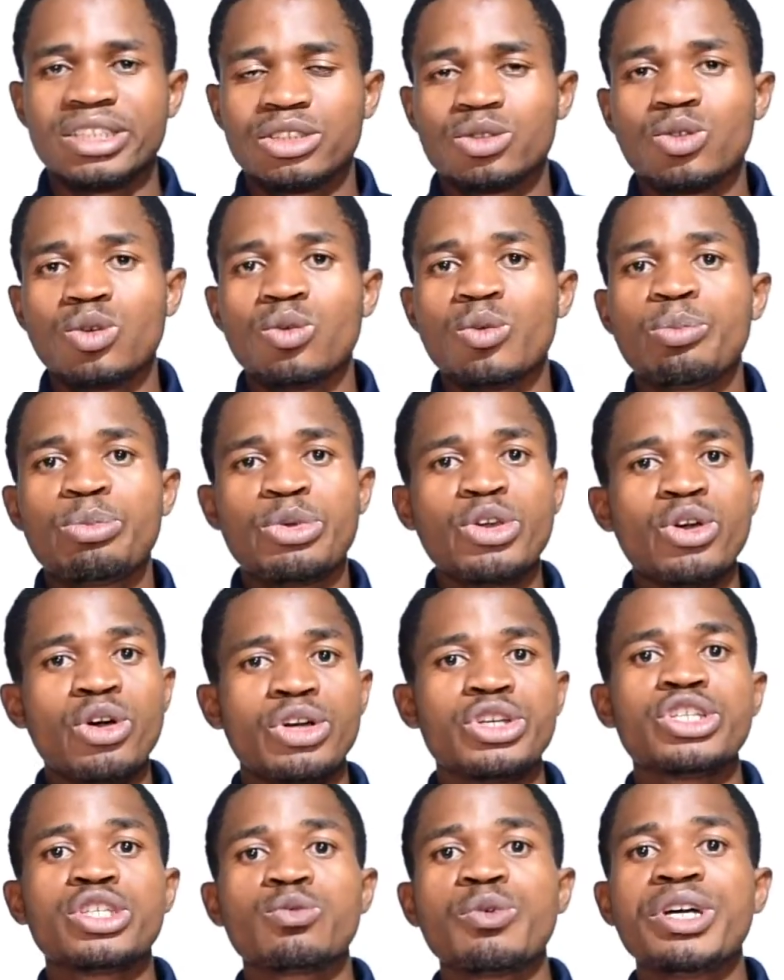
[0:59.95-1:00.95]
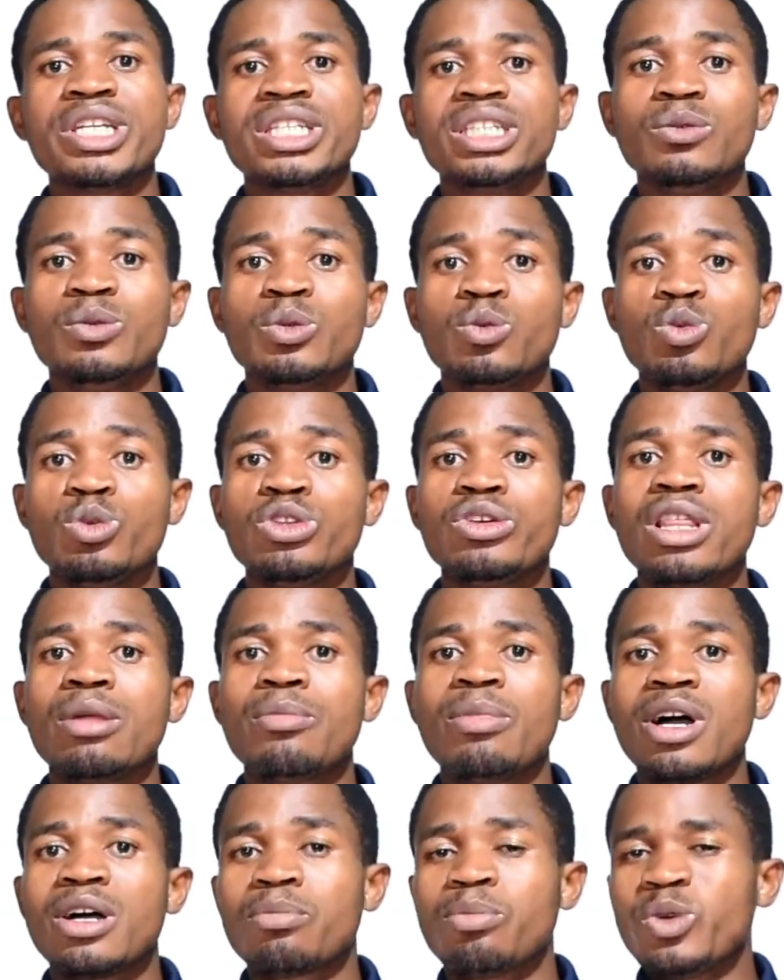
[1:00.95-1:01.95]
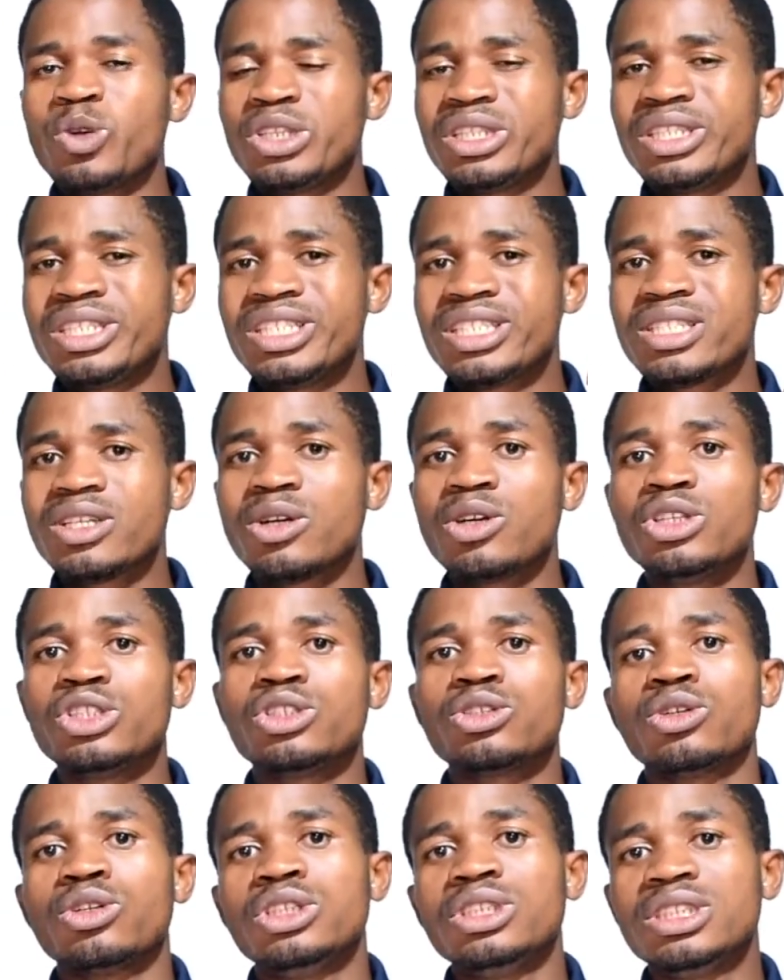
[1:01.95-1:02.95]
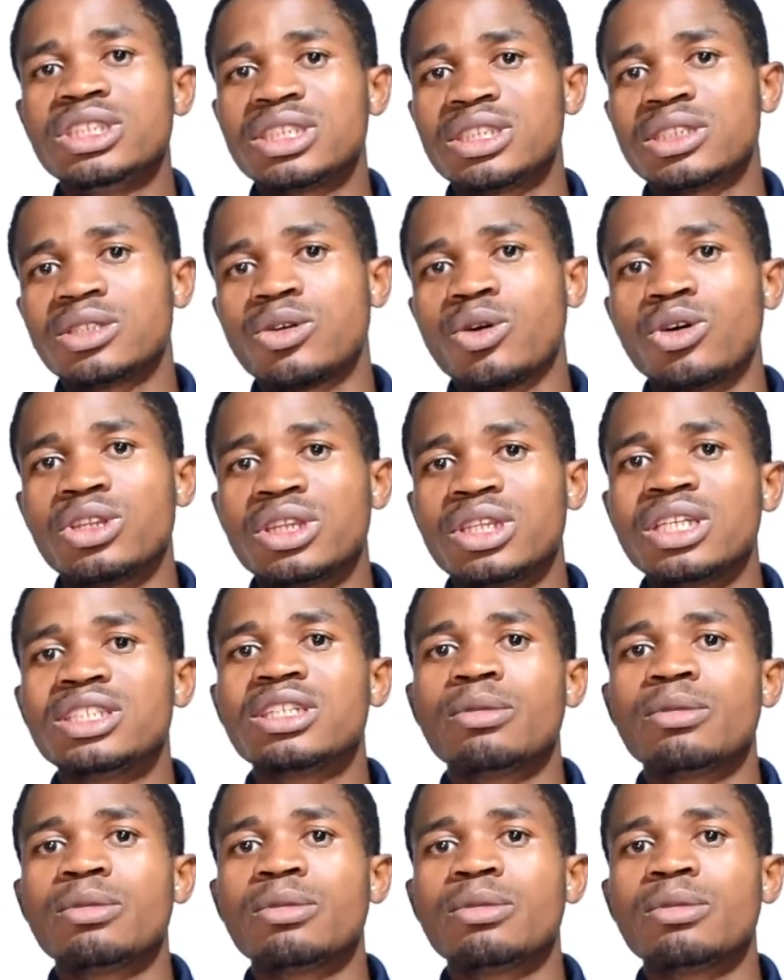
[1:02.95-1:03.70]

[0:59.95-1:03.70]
So pure is when we did about it contains